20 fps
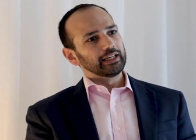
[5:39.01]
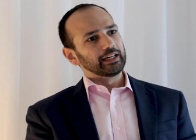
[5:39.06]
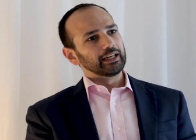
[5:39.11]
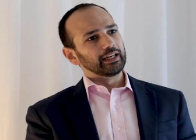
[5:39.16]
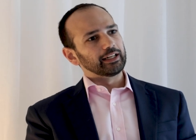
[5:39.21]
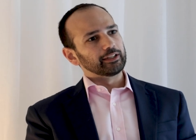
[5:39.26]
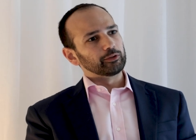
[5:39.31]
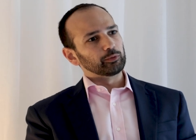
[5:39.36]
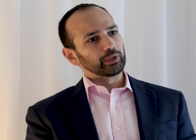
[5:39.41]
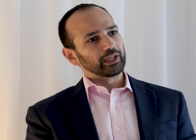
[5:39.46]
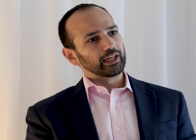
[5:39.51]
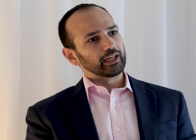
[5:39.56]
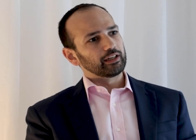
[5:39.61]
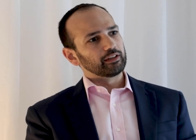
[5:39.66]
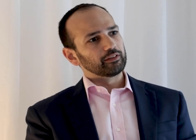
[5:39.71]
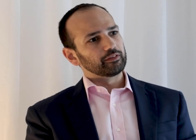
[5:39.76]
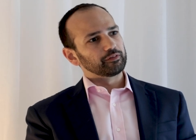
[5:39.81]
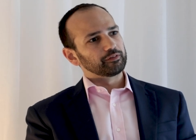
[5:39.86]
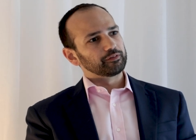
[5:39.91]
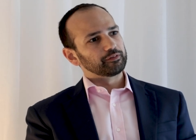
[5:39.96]
and we
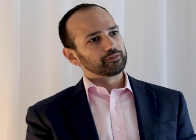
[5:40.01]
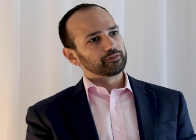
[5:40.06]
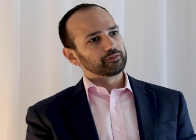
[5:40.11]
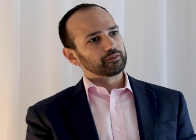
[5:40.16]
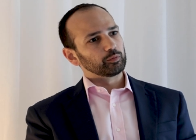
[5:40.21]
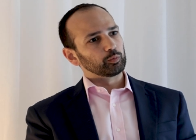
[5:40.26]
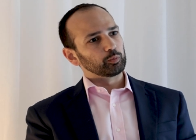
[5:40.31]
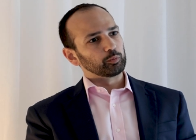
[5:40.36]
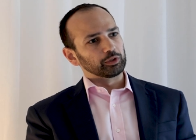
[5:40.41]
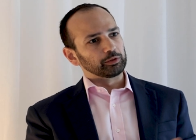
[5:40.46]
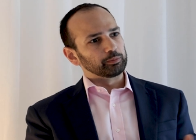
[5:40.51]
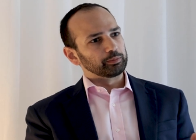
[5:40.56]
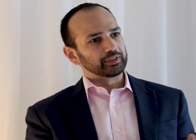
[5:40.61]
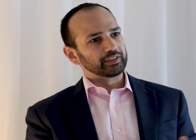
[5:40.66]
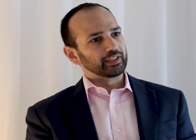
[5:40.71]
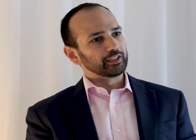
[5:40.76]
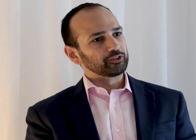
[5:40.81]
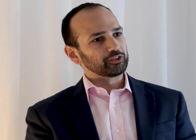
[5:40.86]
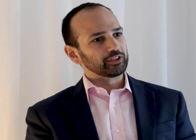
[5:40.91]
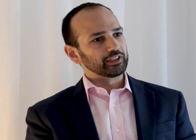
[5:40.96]
have what
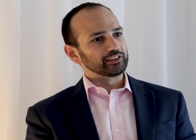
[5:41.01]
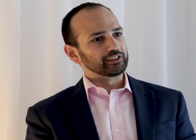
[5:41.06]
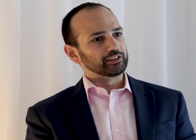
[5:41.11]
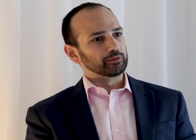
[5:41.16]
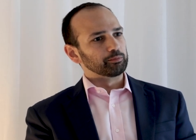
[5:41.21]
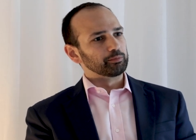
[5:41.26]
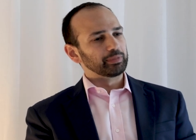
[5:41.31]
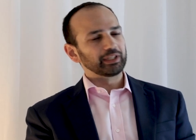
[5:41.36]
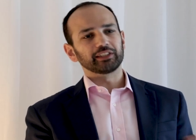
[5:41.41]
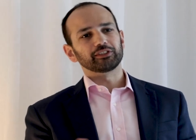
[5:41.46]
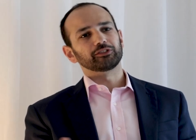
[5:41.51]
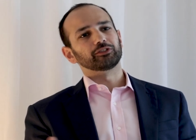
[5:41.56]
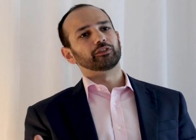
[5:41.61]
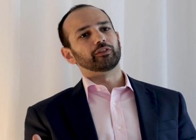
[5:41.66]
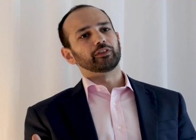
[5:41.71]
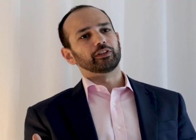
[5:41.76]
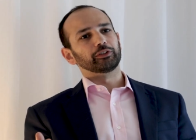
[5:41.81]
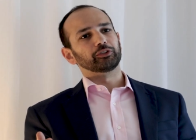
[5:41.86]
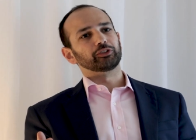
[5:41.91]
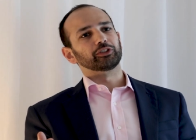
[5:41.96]
potentially is the biggest
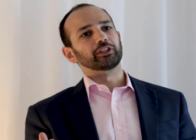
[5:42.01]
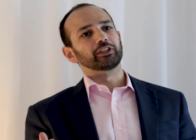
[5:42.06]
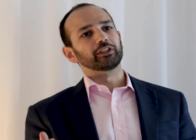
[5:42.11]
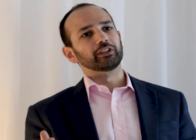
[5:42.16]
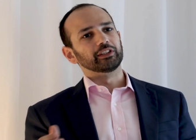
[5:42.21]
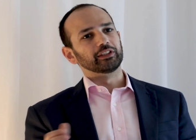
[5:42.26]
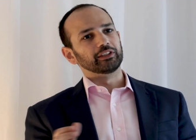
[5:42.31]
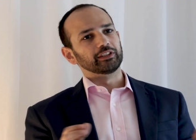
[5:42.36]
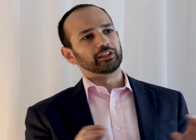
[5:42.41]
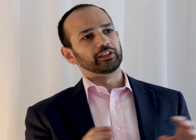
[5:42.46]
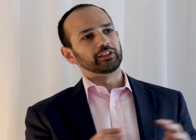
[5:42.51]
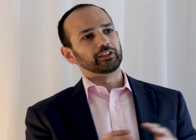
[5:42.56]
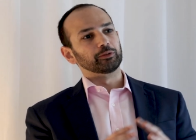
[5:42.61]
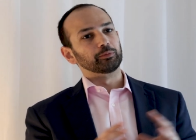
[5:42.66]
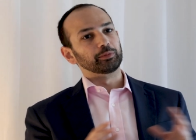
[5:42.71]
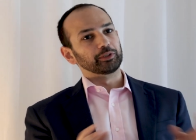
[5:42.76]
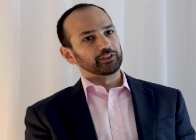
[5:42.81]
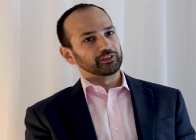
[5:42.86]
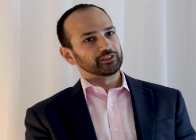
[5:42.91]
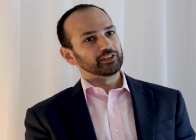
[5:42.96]
revolution in, in
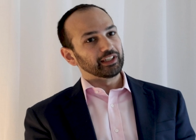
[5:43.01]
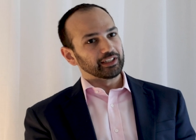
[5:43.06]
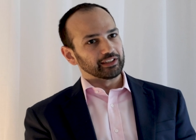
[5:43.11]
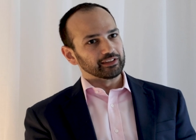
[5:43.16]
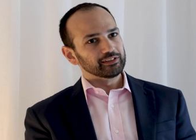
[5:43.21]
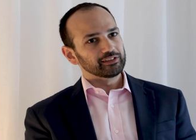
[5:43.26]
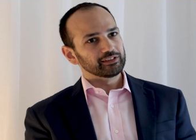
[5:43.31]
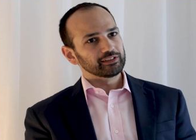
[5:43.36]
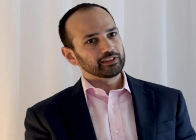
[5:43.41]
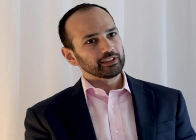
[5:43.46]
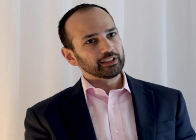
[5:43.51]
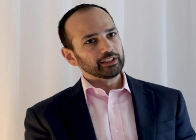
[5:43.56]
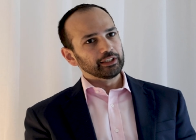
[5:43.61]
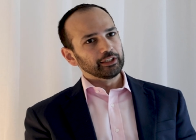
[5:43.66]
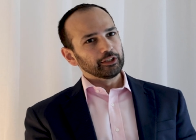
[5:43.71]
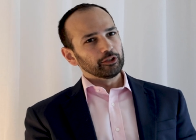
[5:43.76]
computer science